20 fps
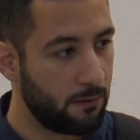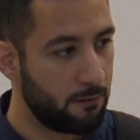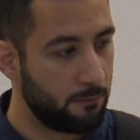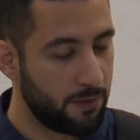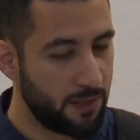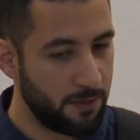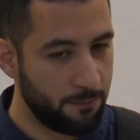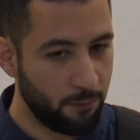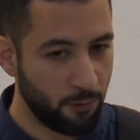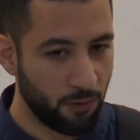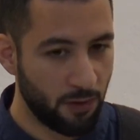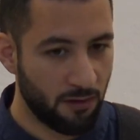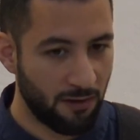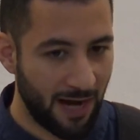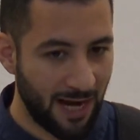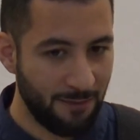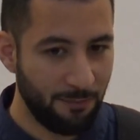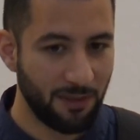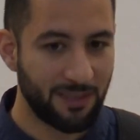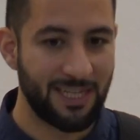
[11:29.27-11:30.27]
People who are
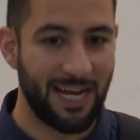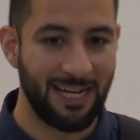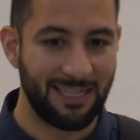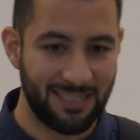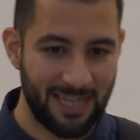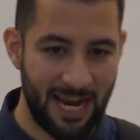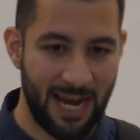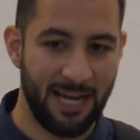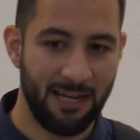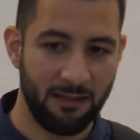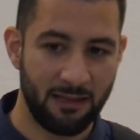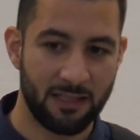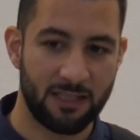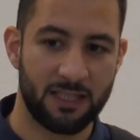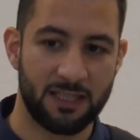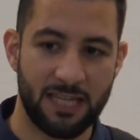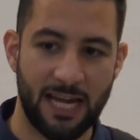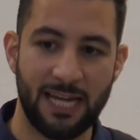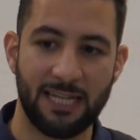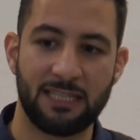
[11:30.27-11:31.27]
able to attain this
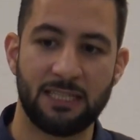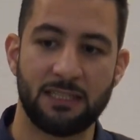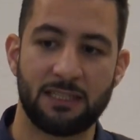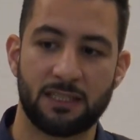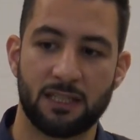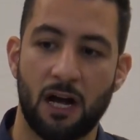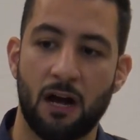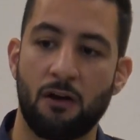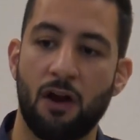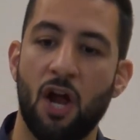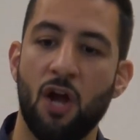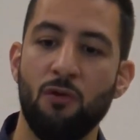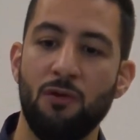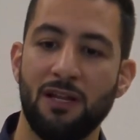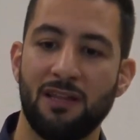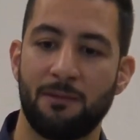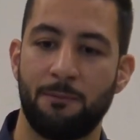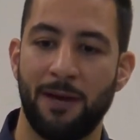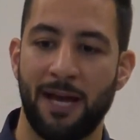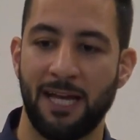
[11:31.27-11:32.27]
status are
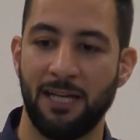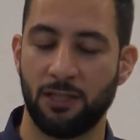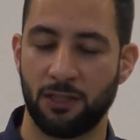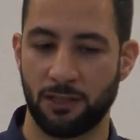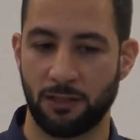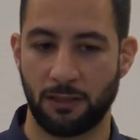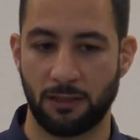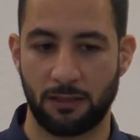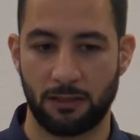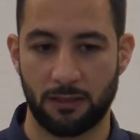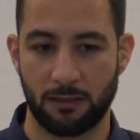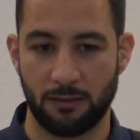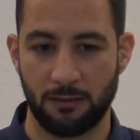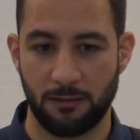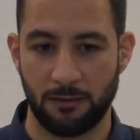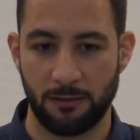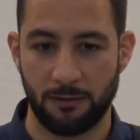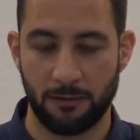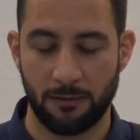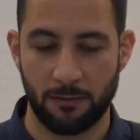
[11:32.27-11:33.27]
only the patient,
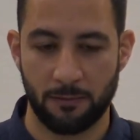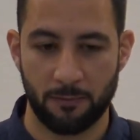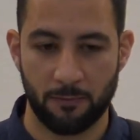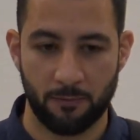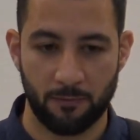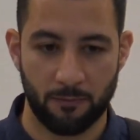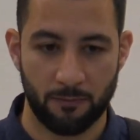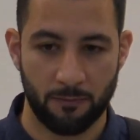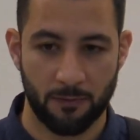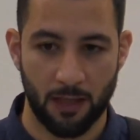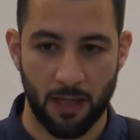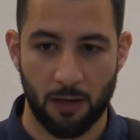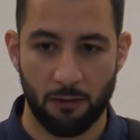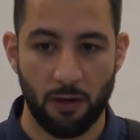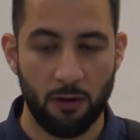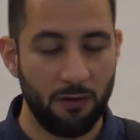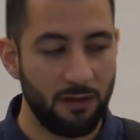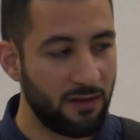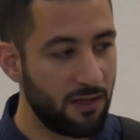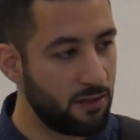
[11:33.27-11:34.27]
are
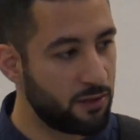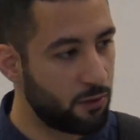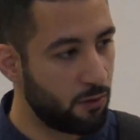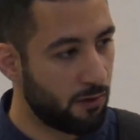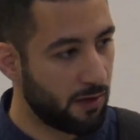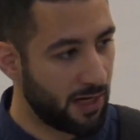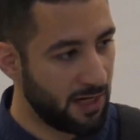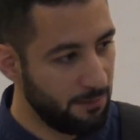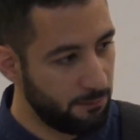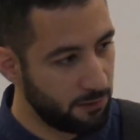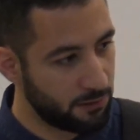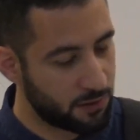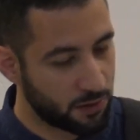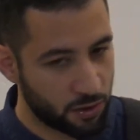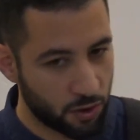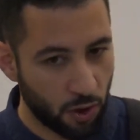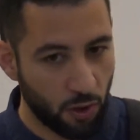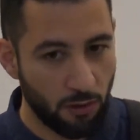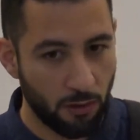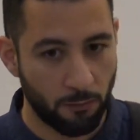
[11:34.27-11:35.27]
only those who are able to
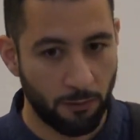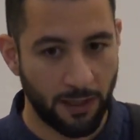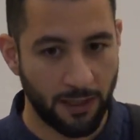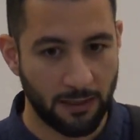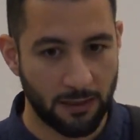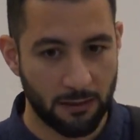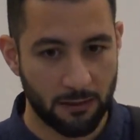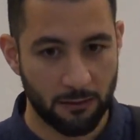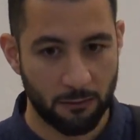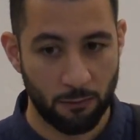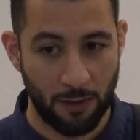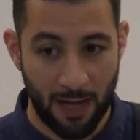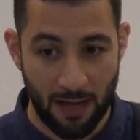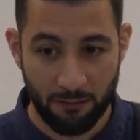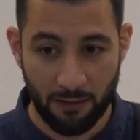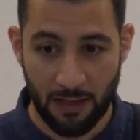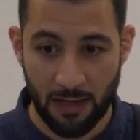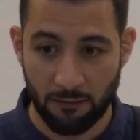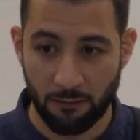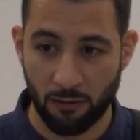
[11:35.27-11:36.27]
tolerate, who
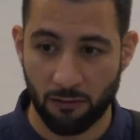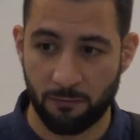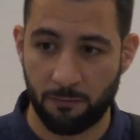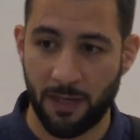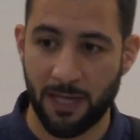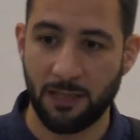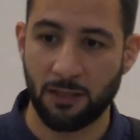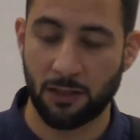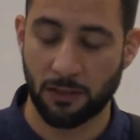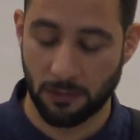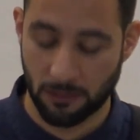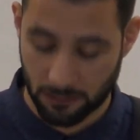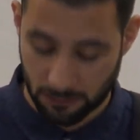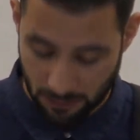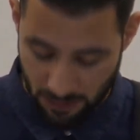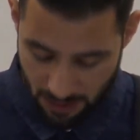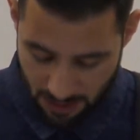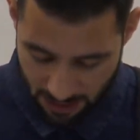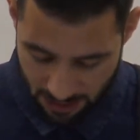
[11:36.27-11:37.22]
have a level of patience.